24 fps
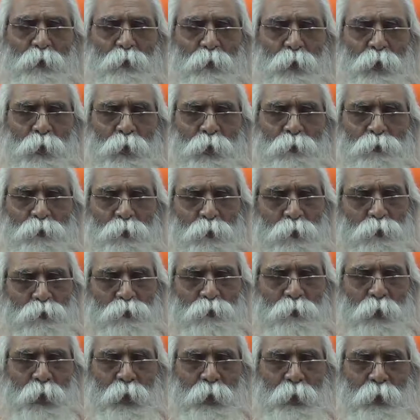24
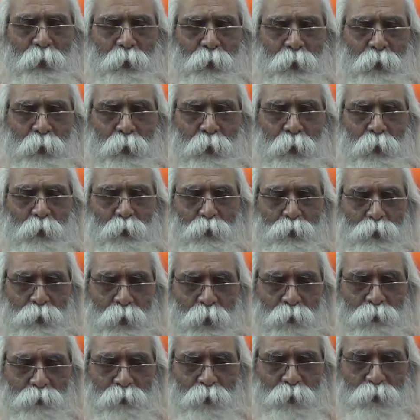July
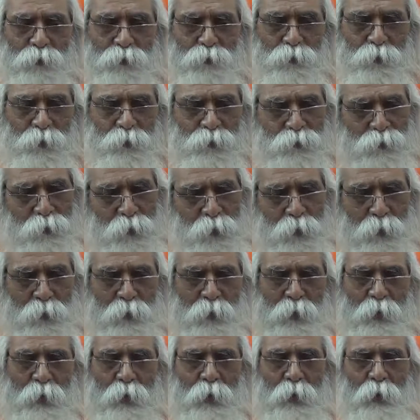2016
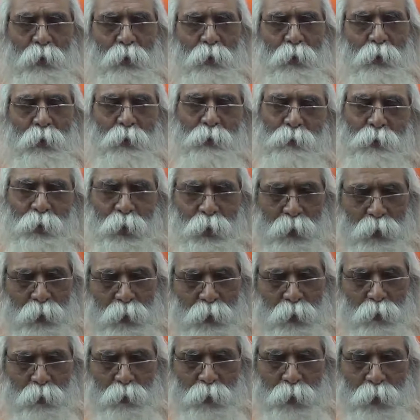in
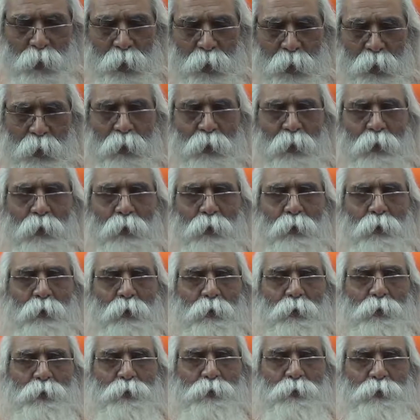Delhi, Noida,
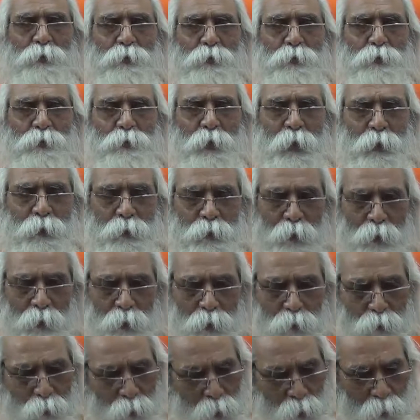sector
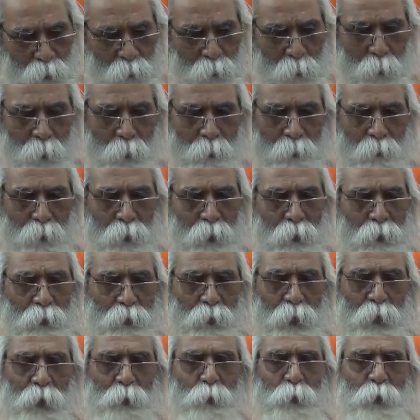12.
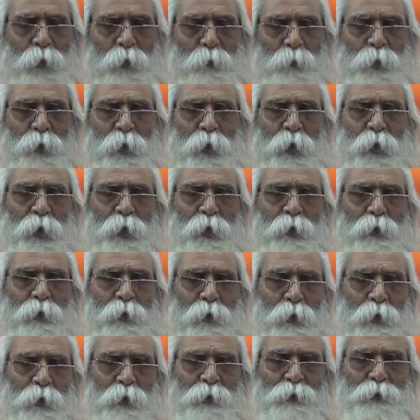There will be an
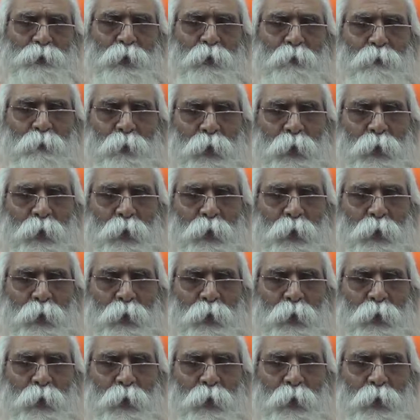international